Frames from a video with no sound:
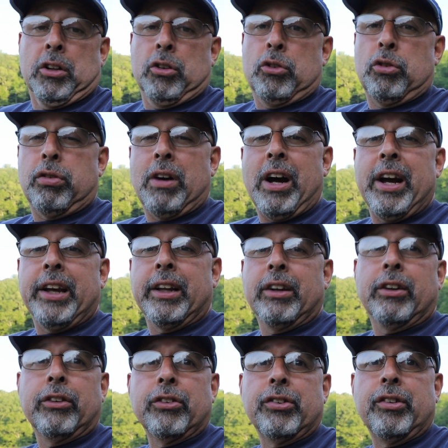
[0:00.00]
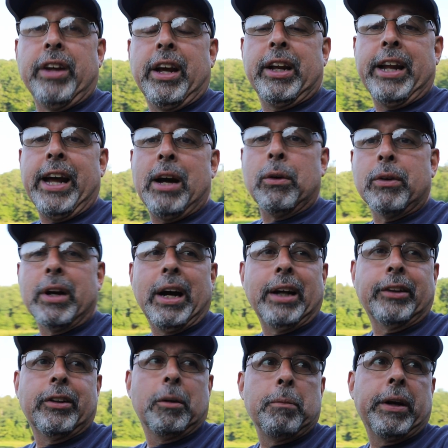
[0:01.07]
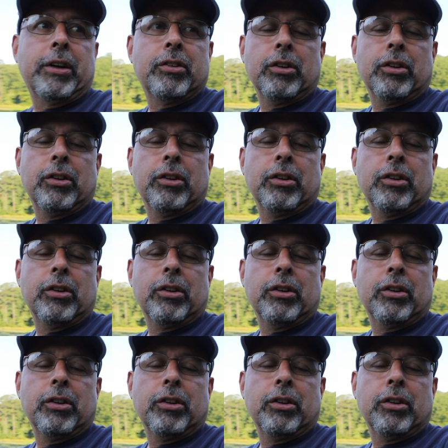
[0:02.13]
try and understand how God can make